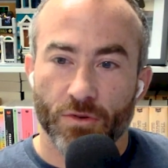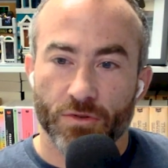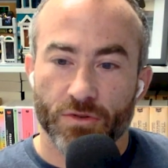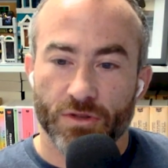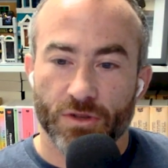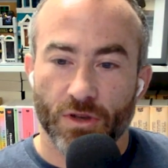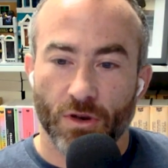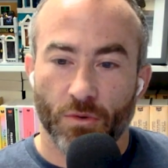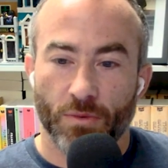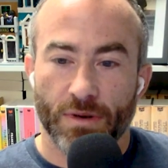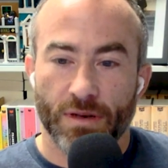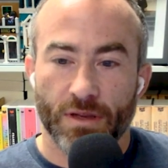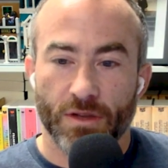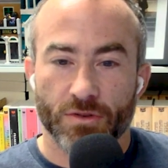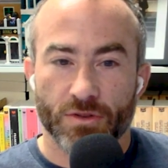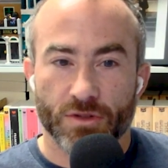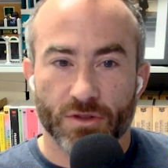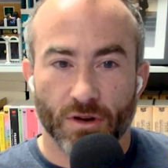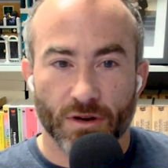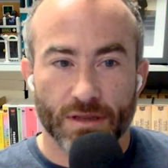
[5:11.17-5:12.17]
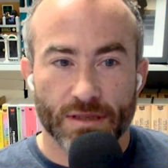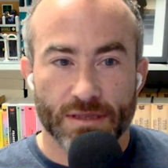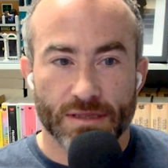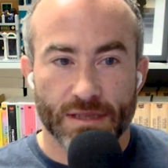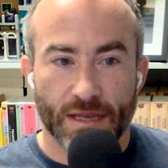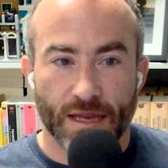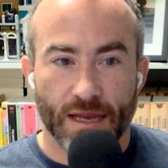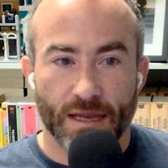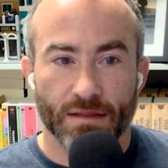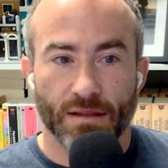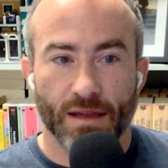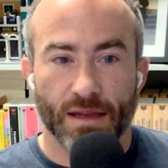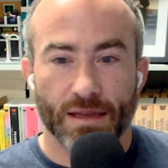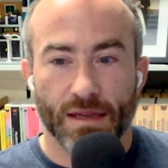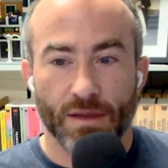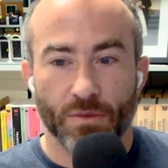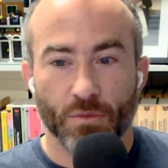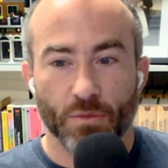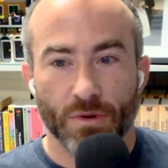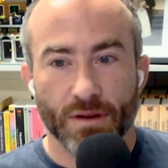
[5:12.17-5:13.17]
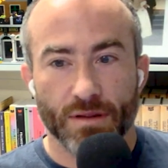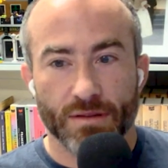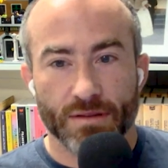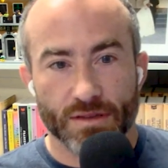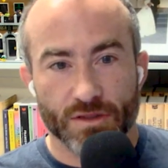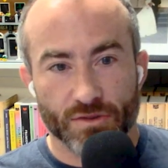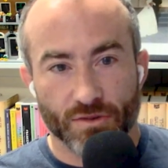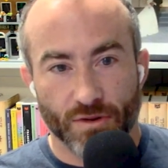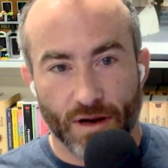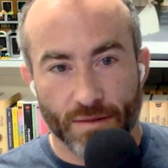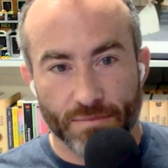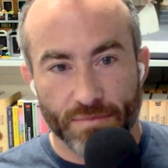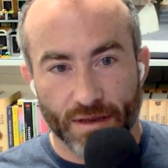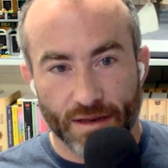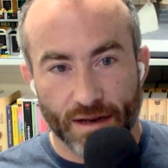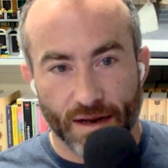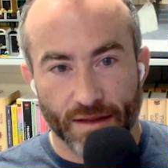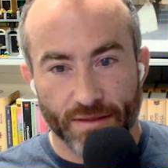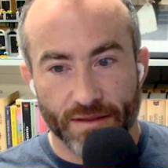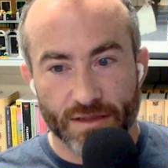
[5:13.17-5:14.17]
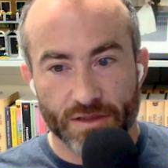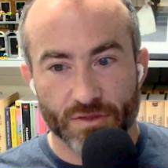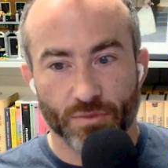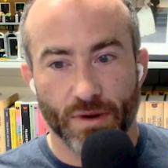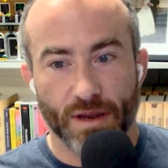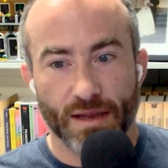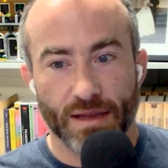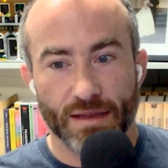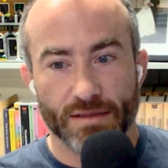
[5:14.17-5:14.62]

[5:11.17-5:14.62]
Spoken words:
So when you started saying like he wouldn't describe the guy this way,